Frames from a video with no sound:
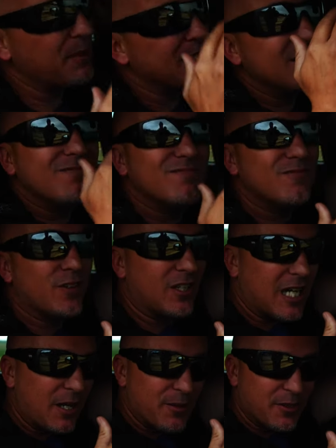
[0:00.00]
but for a
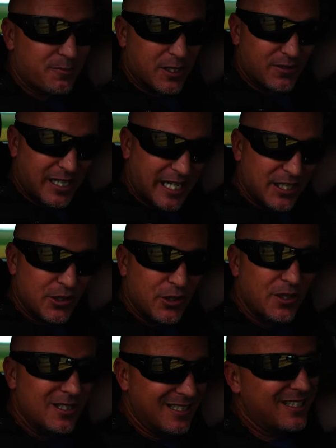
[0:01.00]
guy with a bit of a
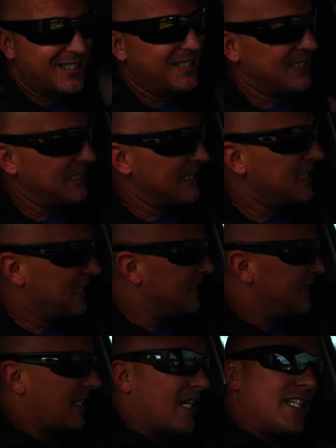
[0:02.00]
hairdo,
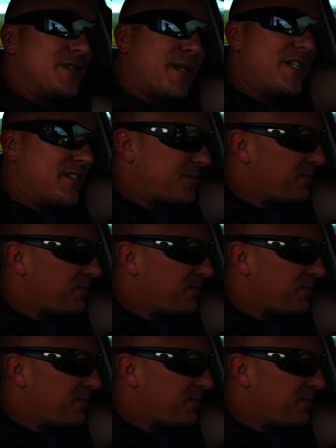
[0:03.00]
yeah, there's plenty of